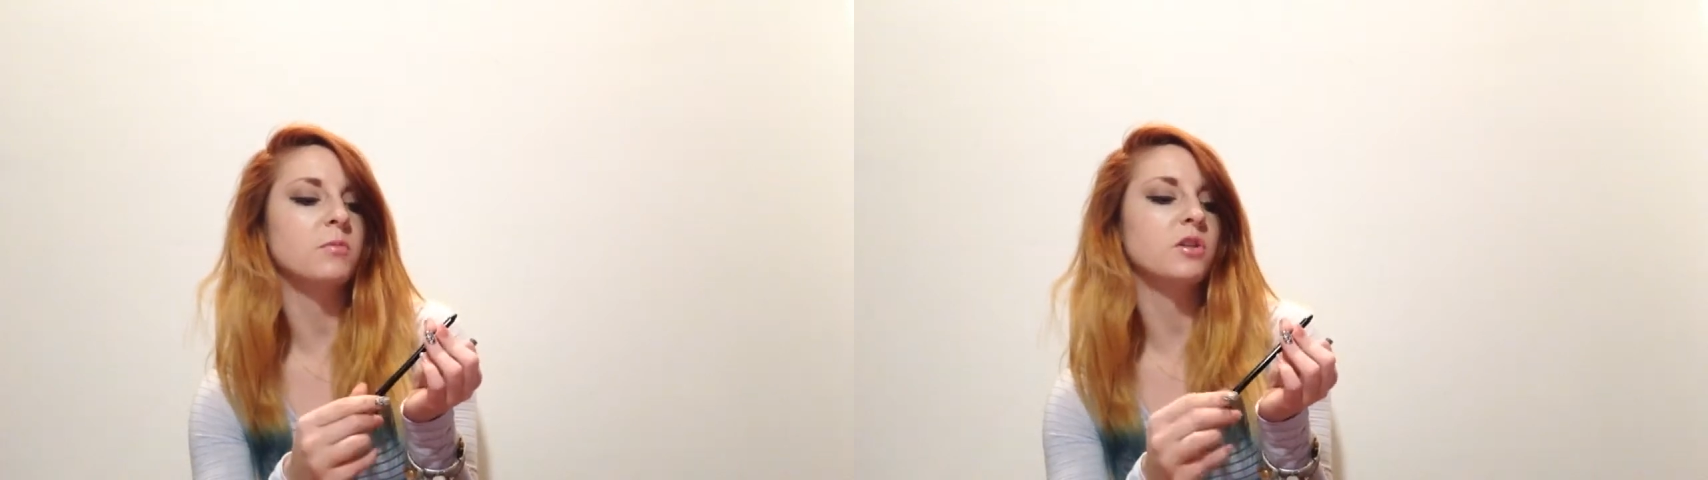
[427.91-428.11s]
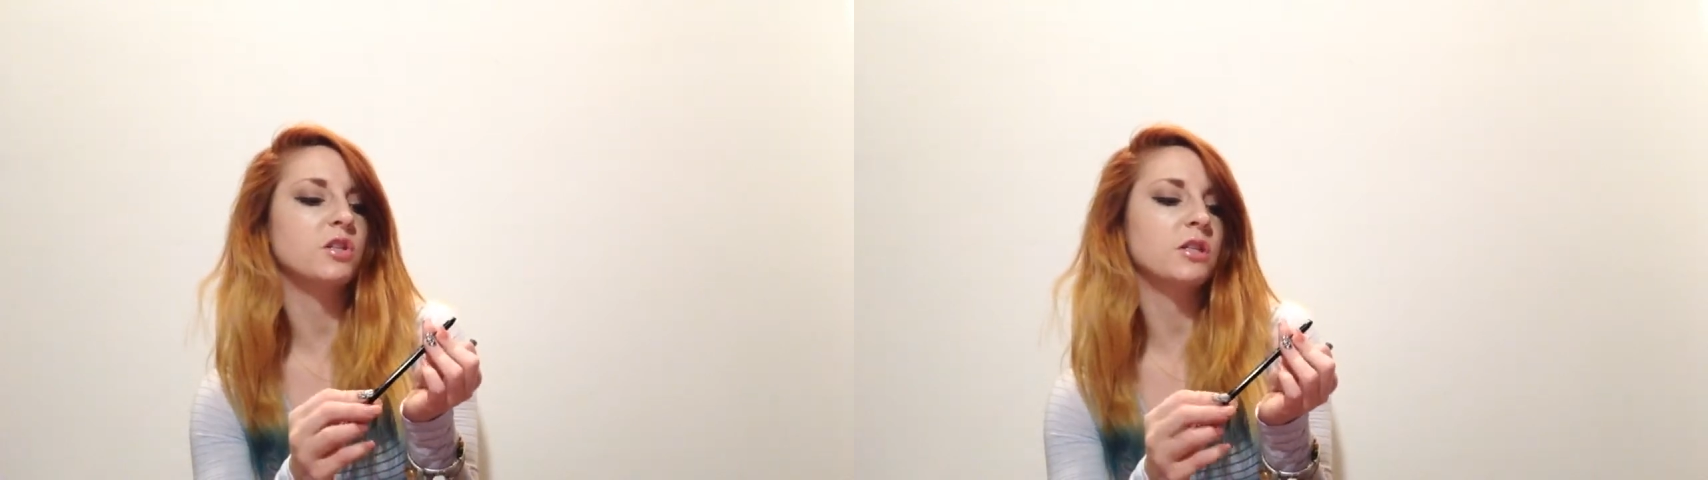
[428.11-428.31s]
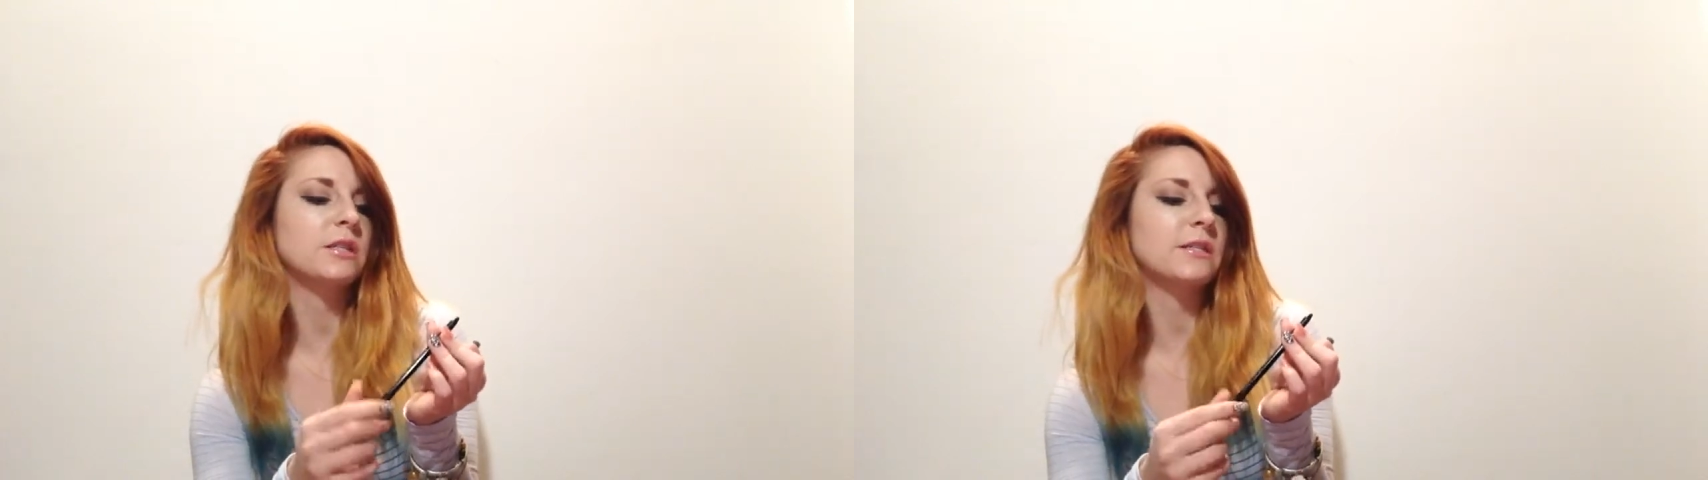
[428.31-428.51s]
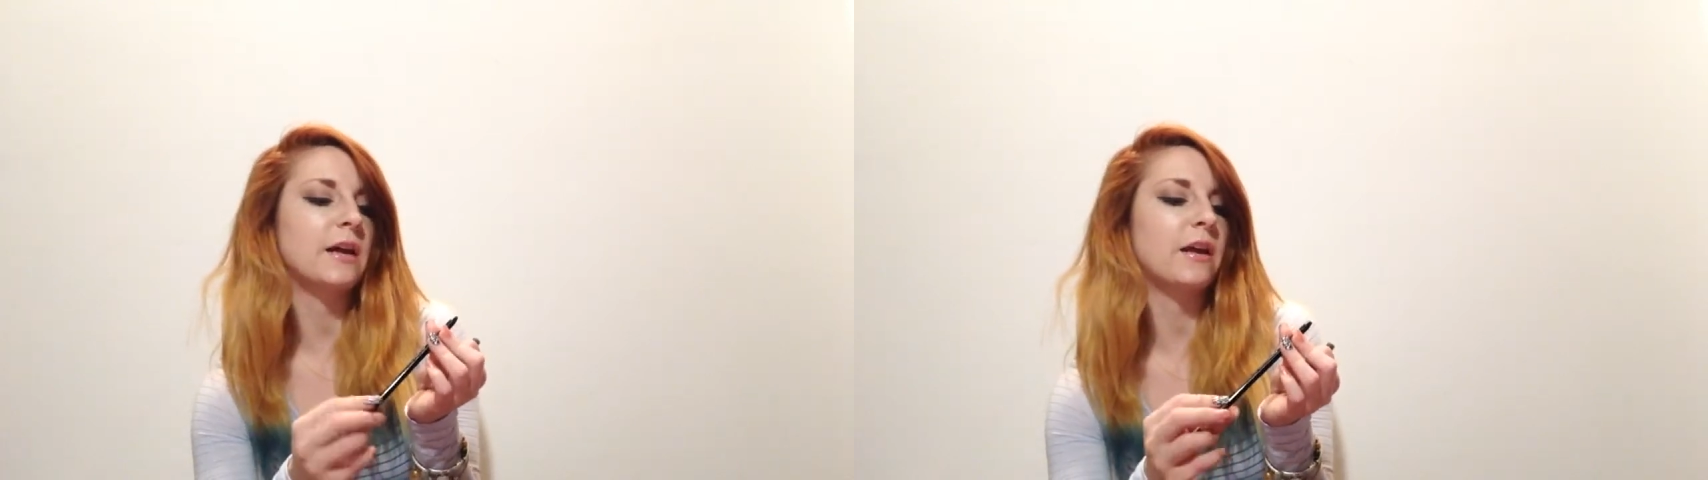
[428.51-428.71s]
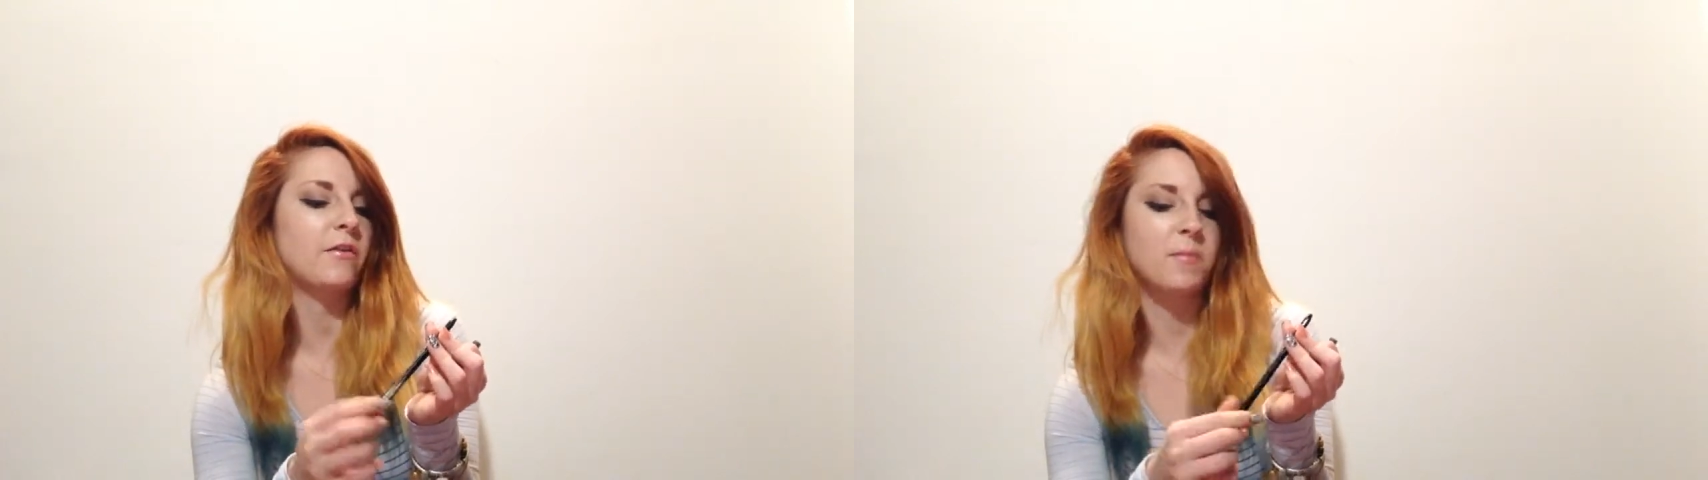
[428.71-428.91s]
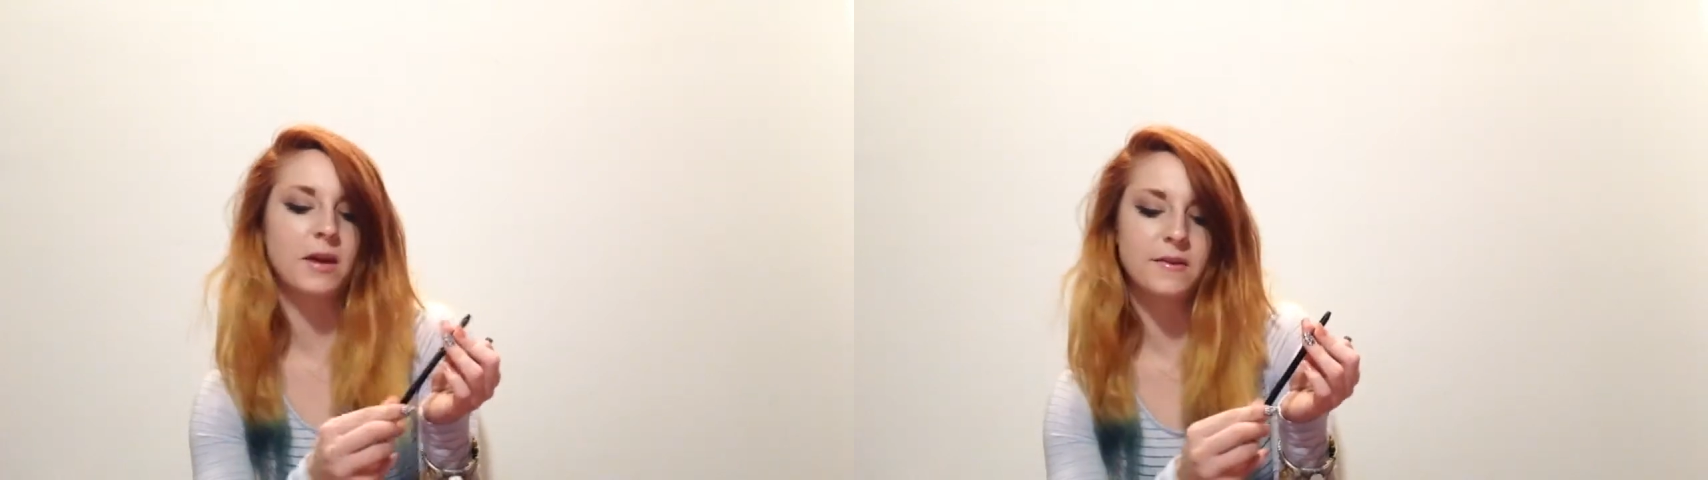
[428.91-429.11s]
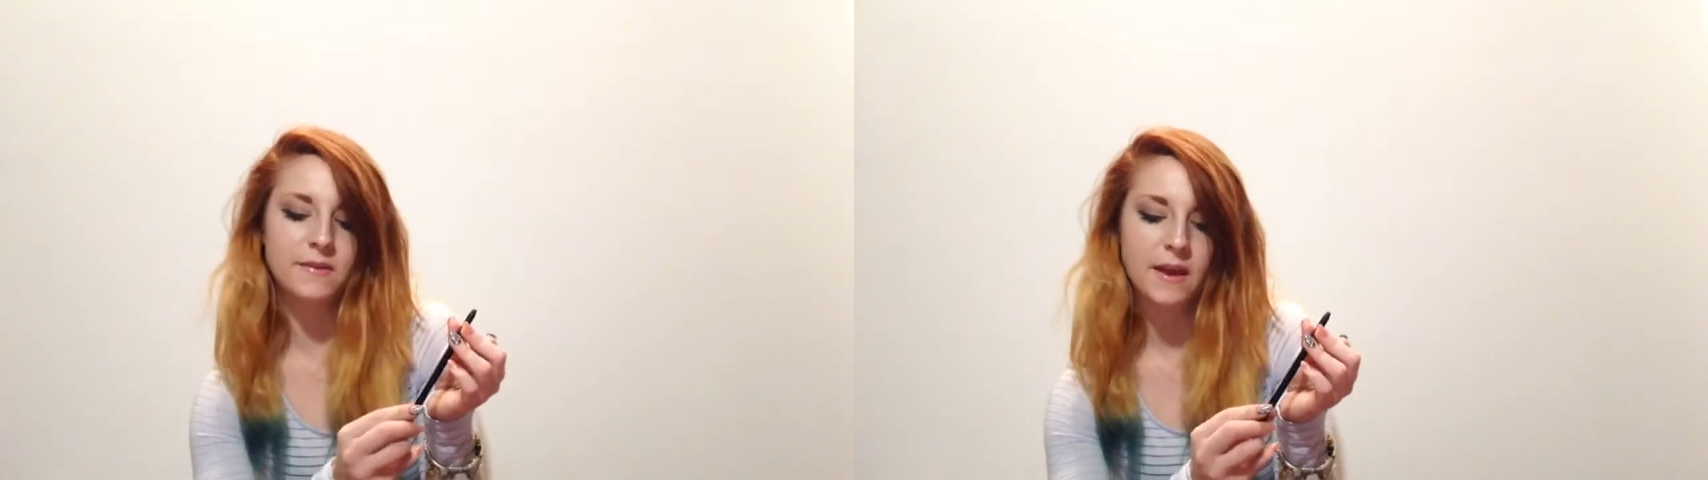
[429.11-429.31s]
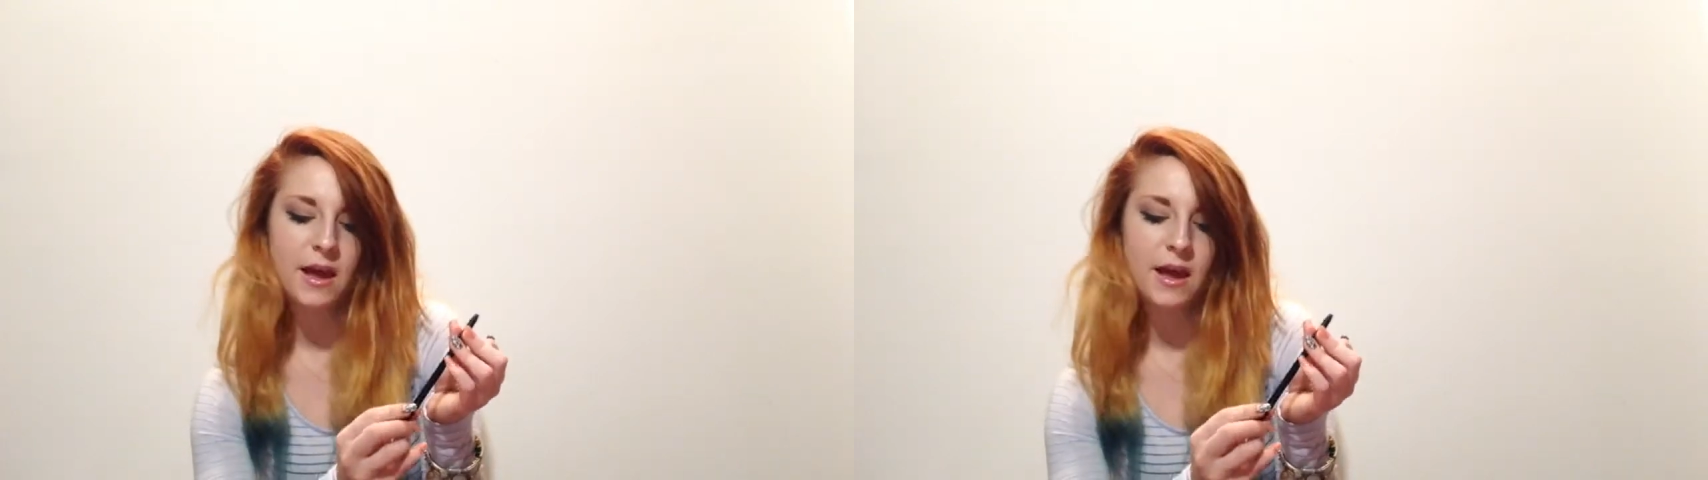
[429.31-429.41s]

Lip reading: which is nice because